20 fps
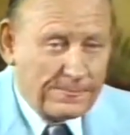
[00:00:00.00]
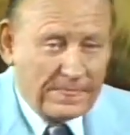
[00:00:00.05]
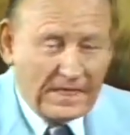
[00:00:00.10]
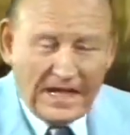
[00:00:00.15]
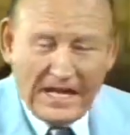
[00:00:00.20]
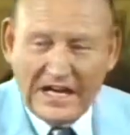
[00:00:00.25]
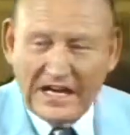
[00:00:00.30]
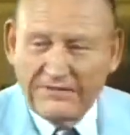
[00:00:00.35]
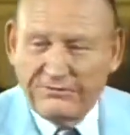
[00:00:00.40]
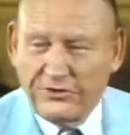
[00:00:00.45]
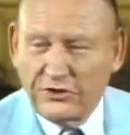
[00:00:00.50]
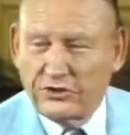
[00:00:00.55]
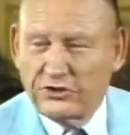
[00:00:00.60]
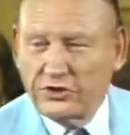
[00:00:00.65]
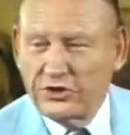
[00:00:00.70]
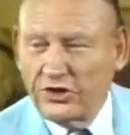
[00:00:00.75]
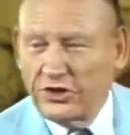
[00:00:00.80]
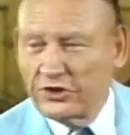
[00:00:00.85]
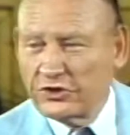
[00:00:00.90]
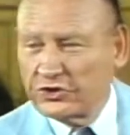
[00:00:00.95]
And if the
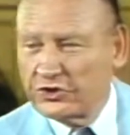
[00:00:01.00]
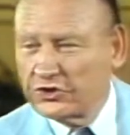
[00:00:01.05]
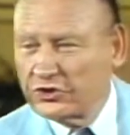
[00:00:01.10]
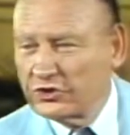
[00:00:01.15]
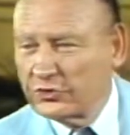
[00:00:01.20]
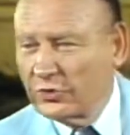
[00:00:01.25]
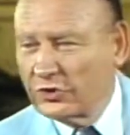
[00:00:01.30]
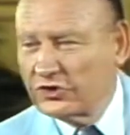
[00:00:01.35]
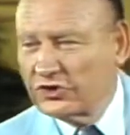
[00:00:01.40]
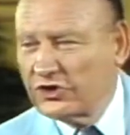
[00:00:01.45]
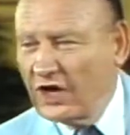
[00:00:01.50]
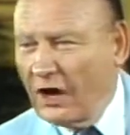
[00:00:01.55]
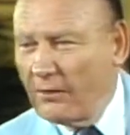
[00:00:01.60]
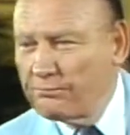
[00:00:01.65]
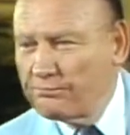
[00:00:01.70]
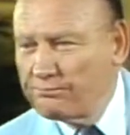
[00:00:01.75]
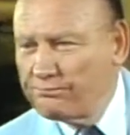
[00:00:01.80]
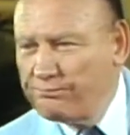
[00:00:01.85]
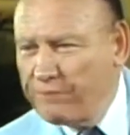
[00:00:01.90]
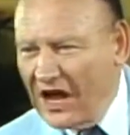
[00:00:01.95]
church would stop
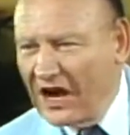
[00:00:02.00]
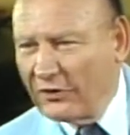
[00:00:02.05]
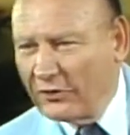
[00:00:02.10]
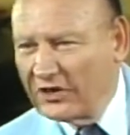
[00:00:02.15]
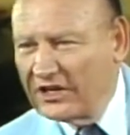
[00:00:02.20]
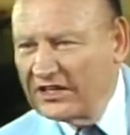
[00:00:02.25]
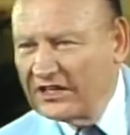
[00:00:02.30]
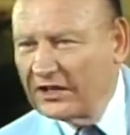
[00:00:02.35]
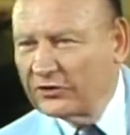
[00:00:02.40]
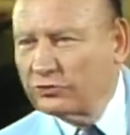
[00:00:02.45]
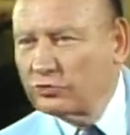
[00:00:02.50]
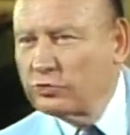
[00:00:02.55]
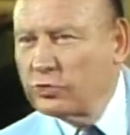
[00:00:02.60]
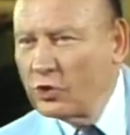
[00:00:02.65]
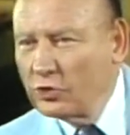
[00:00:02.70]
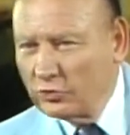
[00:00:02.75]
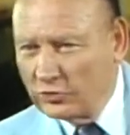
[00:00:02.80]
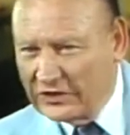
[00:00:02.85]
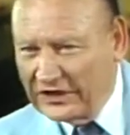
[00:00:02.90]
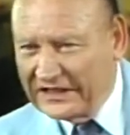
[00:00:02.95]
burying its
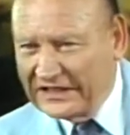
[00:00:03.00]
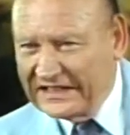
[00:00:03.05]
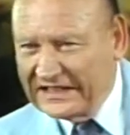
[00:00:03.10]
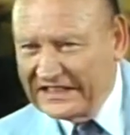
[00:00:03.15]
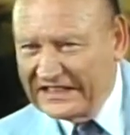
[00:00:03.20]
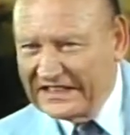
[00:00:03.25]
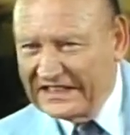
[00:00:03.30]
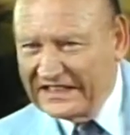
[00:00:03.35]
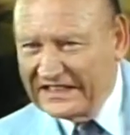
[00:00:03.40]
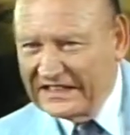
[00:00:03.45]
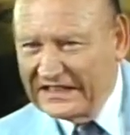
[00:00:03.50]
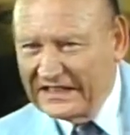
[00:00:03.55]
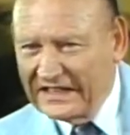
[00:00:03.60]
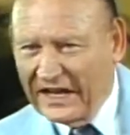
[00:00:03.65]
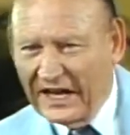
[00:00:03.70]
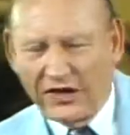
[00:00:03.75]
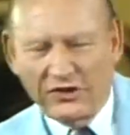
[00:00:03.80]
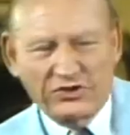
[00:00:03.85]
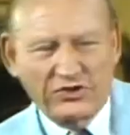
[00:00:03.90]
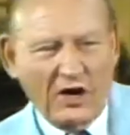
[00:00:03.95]
wounded
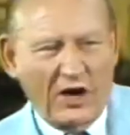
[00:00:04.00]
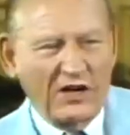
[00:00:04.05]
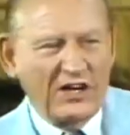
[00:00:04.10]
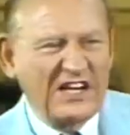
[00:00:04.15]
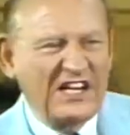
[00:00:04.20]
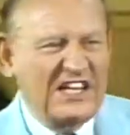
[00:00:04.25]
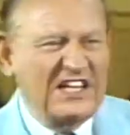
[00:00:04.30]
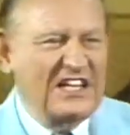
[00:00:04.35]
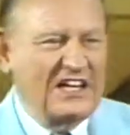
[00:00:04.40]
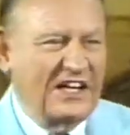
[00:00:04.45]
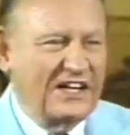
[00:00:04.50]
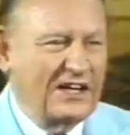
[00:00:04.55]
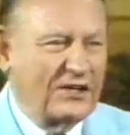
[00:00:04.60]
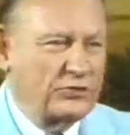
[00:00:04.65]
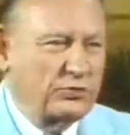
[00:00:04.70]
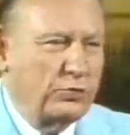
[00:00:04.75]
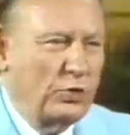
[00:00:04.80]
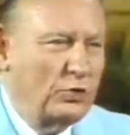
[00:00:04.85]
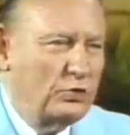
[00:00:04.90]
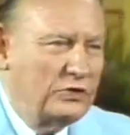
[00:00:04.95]
and start healing
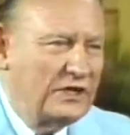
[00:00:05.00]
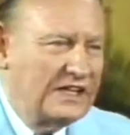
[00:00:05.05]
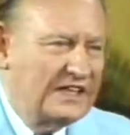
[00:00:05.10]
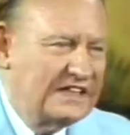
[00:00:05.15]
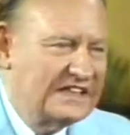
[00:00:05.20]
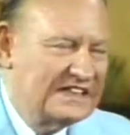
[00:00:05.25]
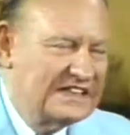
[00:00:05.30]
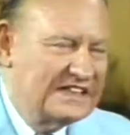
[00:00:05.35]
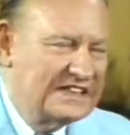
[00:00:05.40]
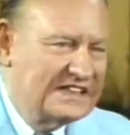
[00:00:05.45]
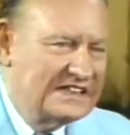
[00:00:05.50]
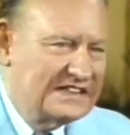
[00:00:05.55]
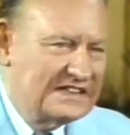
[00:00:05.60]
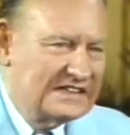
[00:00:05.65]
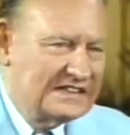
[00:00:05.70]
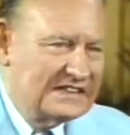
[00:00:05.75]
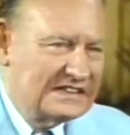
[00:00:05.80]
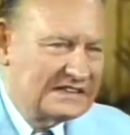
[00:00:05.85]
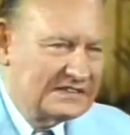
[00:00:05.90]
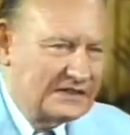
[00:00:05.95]
its wounded,
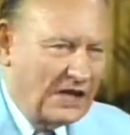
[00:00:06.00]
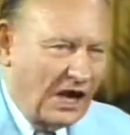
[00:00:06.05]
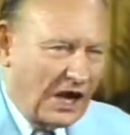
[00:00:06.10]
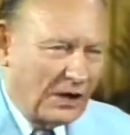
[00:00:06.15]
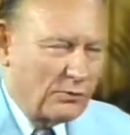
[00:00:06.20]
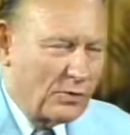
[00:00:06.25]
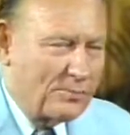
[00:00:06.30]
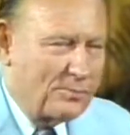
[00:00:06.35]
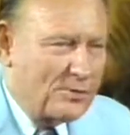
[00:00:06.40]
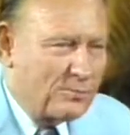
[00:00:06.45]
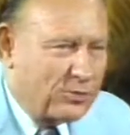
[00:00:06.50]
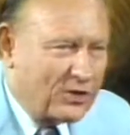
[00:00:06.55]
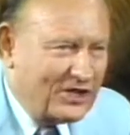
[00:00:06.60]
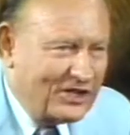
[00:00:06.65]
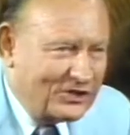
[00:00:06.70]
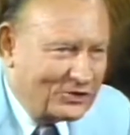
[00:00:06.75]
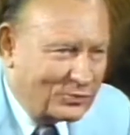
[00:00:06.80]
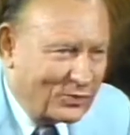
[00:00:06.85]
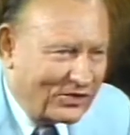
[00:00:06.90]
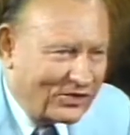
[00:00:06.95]
God would be
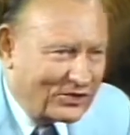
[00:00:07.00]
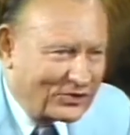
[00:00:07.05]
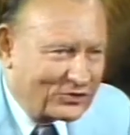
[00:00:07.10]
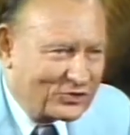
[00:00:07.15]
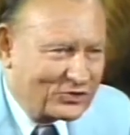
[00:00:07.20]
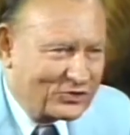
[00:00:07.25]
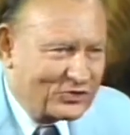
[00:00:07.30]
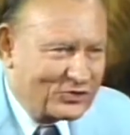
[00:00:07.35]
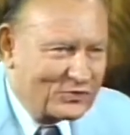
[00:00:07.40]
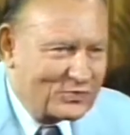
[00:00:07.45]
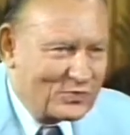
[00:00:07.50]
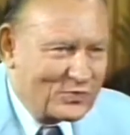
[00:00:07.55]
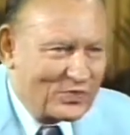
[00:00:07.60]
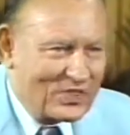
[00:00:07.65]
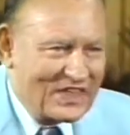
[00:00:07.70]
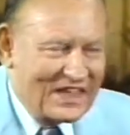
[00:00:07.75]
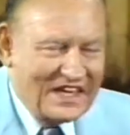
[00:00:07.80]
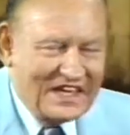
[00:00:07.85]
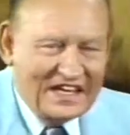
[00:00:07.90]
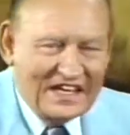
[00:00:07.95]
pleased with us.
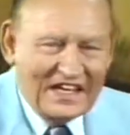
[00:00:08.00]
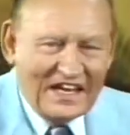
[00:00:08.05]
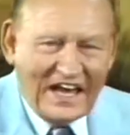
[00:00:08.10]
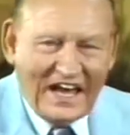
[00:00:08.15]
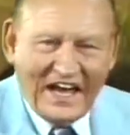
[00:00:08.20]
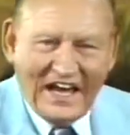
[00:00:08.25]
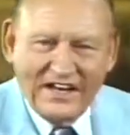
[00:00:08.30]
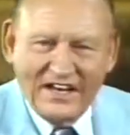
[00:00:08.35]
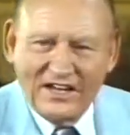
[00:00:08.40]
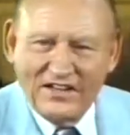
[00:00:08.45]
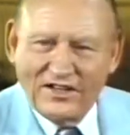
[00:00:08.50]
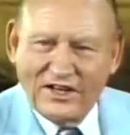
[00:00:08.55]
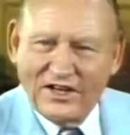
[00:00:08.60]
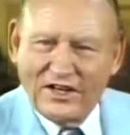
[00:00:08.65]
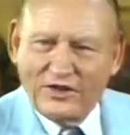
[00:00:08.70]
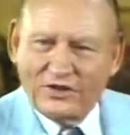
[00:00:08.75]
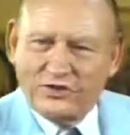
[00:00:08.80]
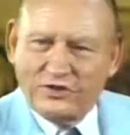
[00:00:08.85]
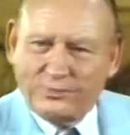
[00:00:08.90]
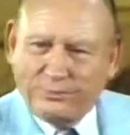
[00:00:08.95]
And in
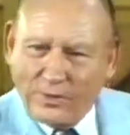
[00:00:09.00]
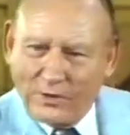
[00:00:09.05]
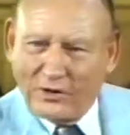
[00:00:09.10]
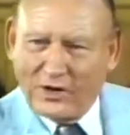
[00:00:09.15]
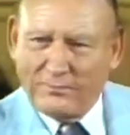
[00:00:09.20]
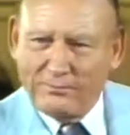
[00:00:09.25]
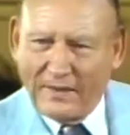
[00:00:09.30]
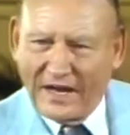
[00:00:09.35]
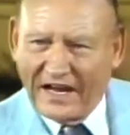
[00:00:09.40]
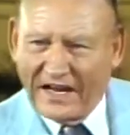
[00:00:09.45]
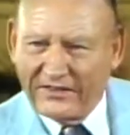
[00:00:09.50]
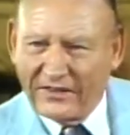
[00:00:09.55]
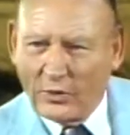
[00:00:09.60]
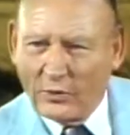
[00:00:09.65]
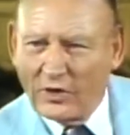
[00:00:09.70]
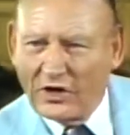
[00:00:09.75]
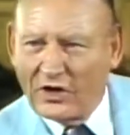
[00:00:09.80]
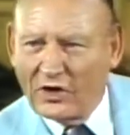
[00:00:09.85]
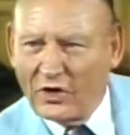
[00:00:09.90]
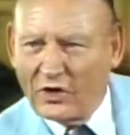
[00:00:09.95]
the spirit man that
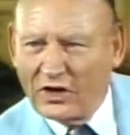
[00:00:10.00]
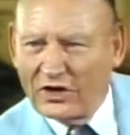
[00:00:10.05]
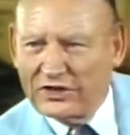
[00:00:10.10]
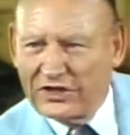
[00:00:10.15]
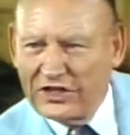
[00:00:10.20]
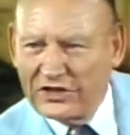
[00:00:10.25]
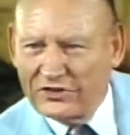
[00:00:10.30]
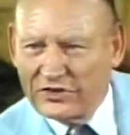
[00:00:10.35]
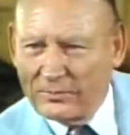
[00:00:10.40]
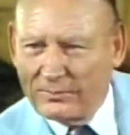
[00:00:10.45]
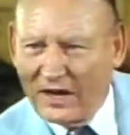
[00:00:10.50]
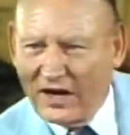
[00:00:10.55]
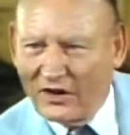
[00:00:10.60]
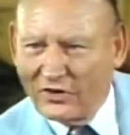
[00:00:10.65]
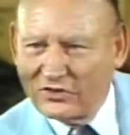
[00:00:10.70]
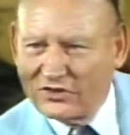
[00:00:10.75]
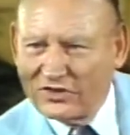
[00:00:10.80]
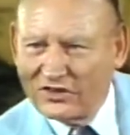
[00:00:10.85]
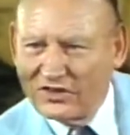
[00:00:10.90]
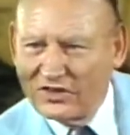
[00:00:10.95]
we are going to teach
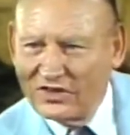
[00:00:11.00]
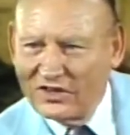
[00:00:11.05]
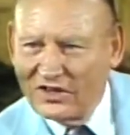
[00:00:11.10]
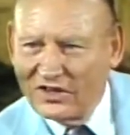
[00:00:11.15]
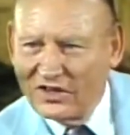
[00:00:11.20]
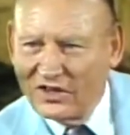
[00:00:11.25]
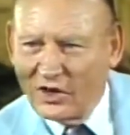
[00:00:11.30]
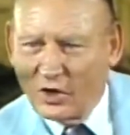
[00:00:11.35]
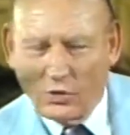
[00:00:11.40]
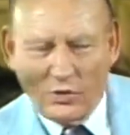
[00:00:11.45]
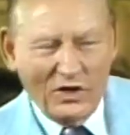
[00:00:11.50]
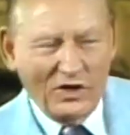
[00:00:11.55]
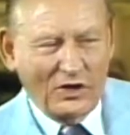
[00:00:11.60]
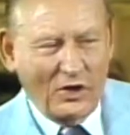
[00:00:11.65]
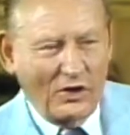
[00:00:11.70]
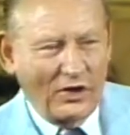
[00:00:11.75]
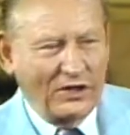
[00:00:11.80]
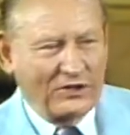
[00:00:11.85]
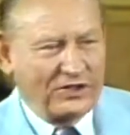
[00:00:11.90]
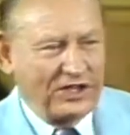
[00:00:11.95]
about, we're
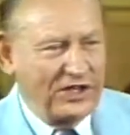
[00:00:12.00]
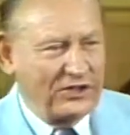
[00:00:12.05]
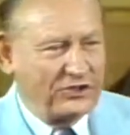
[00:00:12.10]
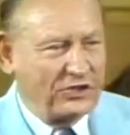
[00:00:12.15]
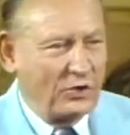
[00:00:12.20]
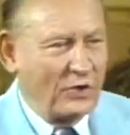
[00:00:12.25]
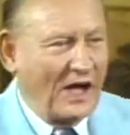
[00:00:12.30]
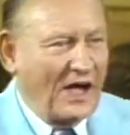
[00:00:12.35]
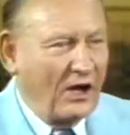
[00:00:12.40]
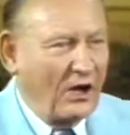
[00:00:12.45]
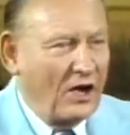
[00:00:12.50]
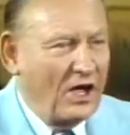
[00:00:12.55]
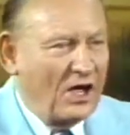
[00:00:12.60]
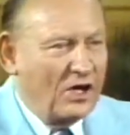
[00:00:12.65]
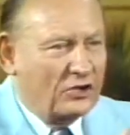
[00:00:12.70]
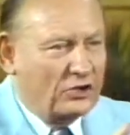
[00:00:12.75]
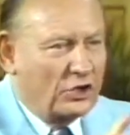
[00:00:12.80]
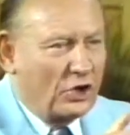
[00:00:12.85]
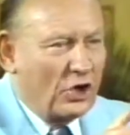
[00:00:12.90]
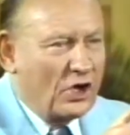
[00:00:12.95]
going to teach you how
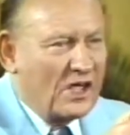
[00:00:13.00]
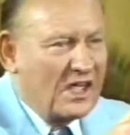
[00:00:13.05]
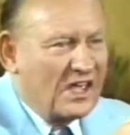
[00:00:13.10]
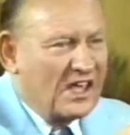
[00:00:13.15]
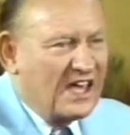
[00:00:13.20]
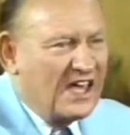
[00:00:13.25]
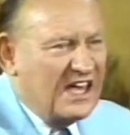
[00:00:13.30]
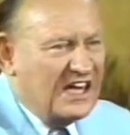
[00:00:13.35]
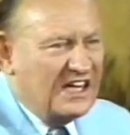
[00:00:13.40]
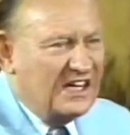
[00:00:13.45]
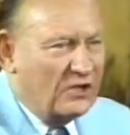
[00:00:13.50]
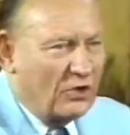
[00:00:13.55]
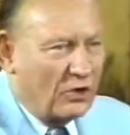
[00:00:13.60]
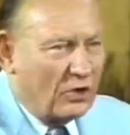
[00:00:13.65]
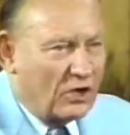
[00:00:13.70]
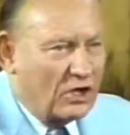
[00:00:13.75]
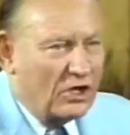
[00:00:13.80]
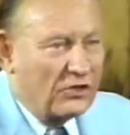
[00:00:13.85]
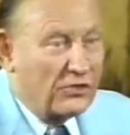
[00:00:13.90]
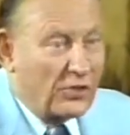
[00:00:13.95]
to
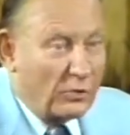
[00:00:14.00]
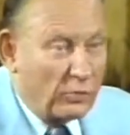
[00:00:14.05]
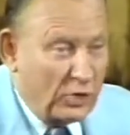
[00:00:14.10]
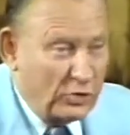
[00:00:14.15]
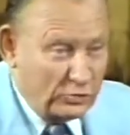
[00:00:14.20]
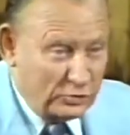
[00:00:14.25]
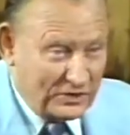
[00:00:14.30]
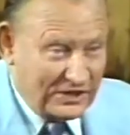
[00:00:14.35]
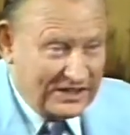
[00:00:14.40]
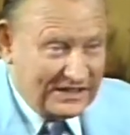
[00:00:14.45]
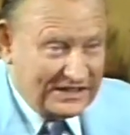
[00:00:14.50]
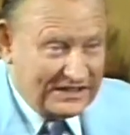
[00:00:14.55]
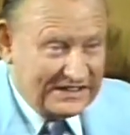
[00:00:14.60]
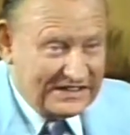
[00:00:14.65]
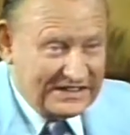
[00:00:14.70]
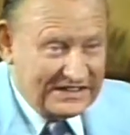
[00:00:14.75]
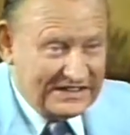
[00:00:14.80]
heal the wounded